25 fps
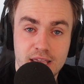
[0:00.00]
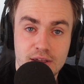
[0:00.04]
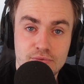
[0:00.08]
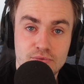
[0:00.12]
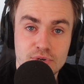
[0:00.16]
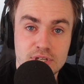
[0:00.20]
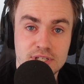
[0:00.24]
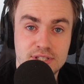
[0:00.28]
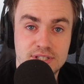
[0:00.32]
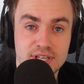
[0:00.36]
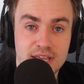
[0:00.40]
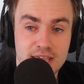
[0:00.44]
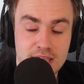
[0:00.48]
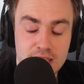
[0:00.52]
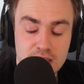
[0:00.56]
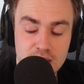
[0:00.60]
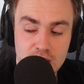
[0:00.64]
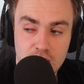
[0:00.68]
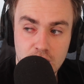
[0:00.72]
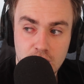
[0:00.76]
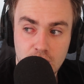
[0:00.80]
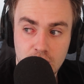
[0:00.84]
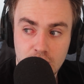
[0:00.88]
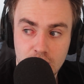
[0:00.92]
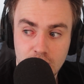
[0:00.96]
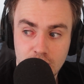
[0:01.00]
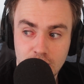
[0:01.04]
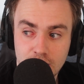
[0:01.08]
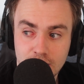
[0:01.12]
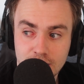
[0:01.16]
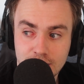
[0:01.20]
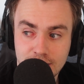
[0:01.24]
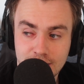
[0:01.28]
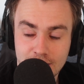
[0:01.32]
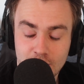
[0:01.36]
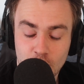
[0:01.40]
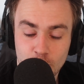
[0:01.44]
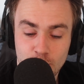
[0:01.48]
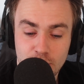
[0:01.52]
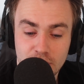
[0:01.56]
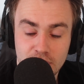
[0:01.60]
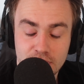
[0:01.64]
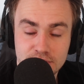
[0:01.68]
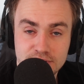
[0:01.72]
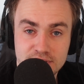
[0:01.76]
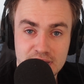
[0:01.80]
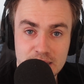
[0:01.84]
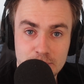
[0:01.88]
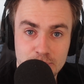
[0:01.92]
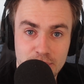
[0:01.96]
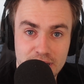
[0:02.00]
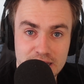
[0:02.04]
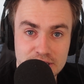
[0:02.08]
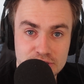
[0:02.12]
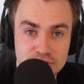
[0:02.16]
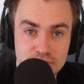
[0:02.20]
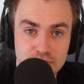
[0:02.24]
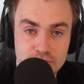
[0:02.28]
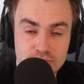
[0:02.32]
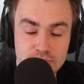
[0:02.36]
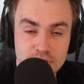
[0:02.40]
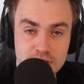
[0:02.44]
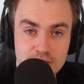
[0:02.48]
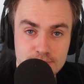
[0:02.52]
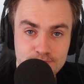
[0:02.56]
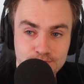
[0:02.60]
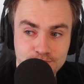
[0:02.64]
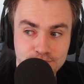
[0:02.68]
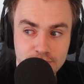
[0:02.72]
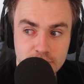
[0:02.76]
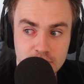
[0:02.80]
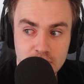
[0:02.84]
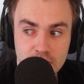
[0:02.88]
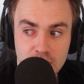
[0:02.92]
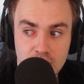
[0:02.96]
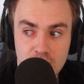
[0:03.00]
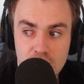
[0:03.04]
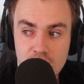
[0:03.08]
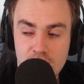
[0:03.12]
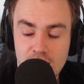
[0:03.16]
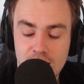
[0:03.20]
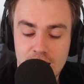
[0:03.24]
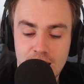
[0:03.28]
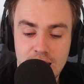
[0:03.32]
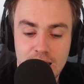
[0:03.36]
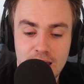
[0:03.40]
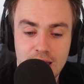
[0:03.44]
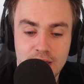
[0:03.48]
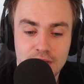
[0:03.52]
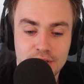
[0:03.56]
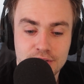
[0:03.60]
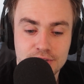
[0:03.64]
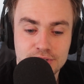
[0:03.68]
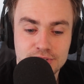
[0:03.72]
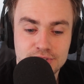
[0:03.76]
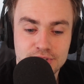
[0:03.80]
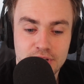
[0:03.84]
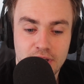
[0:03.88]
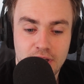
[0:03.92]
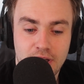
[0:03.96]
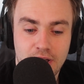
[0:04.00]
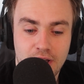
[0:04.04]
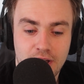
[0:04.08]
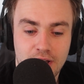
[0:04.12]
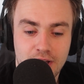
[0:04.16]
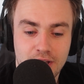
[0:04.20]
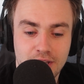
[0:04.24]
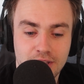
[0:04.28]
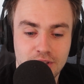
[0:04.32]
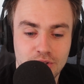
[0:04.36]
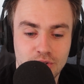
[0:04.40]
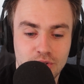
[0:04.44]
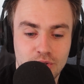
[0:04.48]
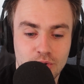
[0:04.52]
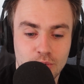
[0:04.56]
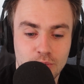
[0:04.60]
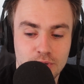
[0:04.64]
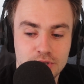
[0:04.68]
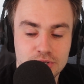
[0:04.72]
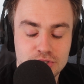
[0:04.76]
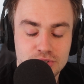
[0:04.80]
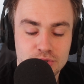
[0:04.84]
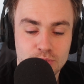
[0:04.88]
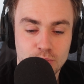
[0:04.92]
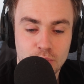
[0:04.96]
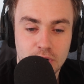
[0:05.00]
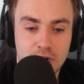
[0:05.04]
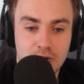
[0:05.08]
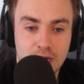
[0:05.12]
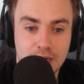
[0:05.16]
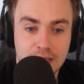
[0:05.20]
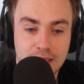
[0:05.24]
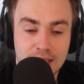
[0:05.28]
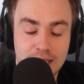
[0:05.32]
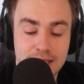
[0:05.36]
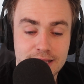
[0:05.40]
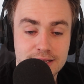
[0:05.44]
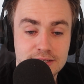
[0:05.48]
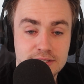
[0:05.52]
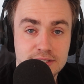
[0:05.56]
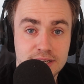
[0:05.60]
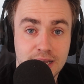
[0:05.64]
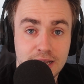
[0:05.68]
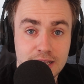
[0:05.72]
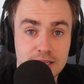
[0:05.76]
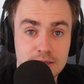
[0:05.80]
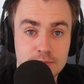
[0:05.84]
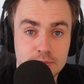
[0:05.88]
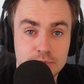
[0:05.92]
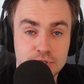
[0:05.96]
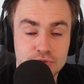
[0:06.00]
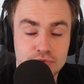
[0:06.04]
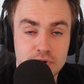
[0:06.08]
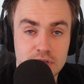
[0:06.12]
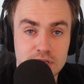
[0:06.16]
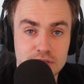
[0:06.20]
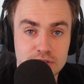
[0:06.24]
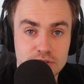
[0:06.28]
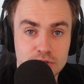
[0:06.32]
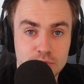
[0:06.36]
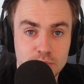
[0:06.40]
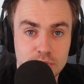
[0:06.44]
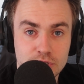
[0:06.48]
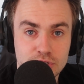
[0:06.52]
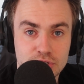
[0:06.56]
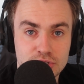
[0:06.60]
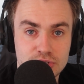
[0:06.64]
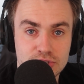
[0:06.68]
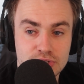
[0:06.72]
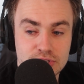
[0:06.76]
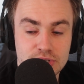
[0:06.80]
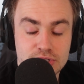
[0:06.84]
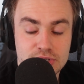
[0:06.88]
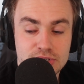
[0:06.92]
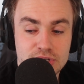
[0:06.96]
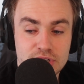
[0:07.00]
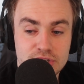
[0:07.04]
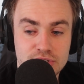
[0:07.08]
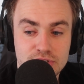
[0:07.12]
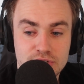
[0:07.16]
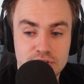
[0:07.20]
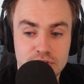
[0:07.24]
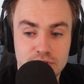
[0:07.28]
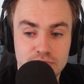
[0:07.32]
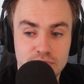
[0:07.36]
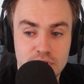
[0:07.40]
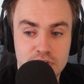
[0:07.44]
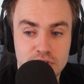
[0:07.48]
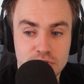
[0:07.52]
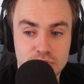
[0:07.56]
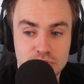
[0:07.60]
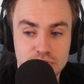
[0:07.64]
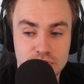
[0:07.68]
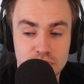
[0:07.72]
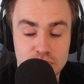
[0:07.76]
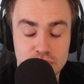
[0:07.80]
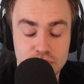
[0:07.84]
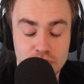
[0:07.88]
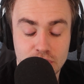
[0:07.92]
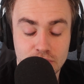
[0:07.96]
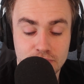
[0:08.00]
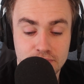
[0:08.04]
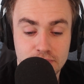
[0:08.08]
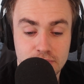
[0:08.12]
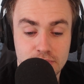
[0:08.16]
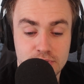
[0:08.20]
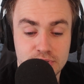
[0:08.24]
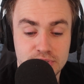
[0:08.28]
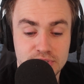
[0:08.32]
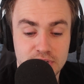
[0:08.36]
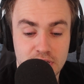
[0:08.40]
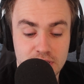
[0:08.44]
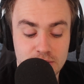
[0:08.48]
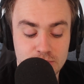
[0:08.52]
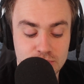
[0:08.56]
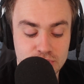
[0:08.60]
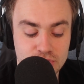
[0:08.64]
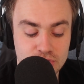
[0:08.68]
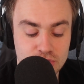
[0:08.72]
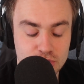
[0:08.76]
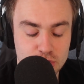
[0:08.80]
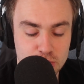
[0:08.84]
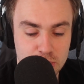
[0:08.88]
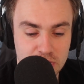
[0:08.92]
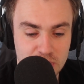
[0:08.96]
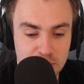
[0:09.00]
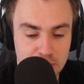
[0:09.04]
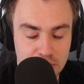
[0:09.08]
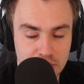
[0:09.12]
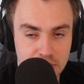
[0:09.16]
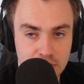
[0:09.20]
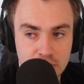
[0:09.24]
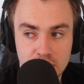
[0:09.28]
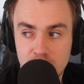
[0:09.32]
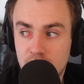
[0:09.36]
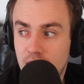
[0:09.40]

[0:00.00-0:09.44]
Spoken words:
every day, I get up at 3:10 and I go into work at Times Radio, which is the sister radio station of the Times newspaper.